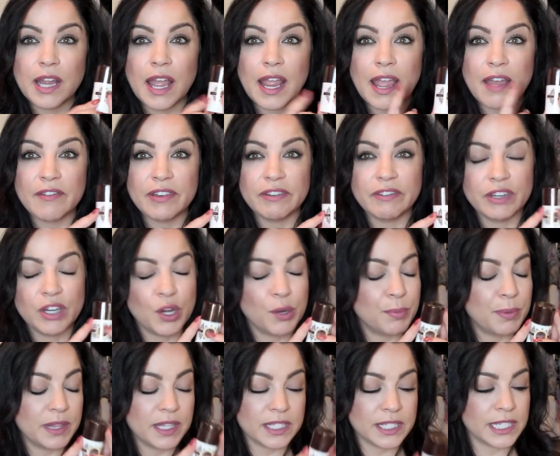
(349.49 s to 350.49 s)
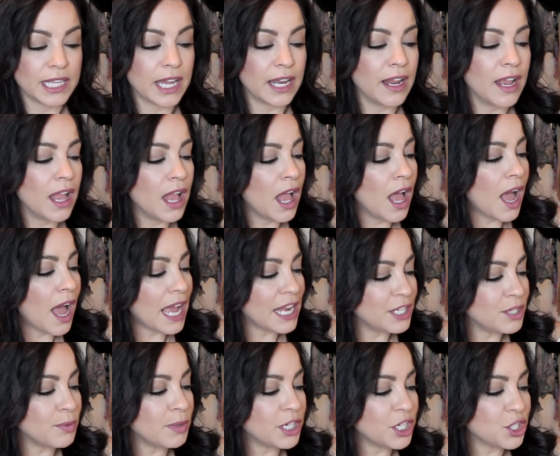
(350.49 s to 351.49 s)
I haven't even opened this yet. I
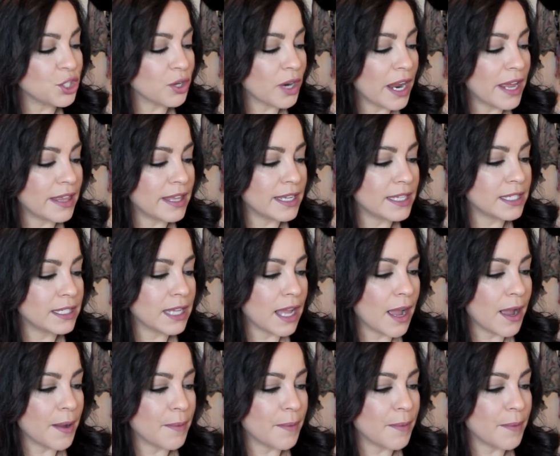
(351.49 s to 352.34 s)
do want to try this